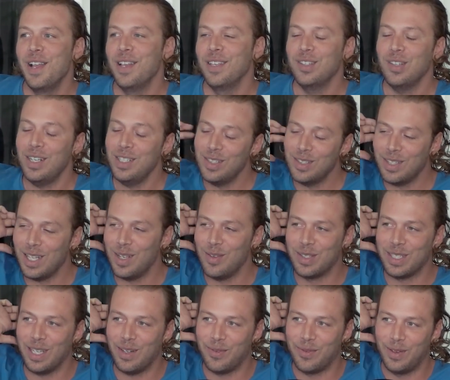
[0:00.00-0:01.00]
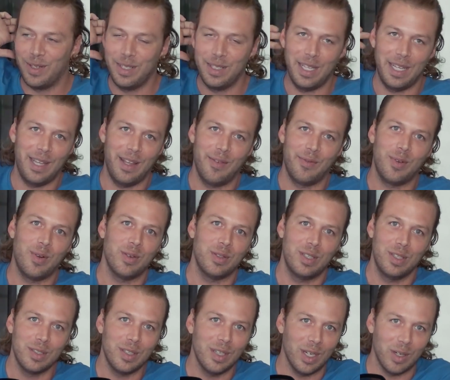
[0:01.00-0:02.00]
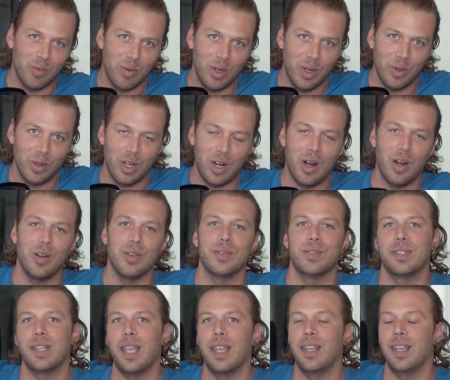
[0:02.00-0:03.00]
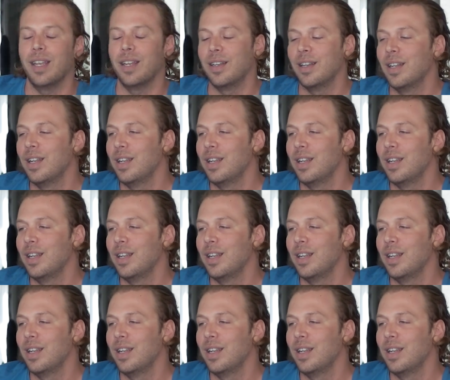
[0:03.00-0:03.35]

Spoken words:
just thought it was kind of funny that he's going to quote Carl Sagan,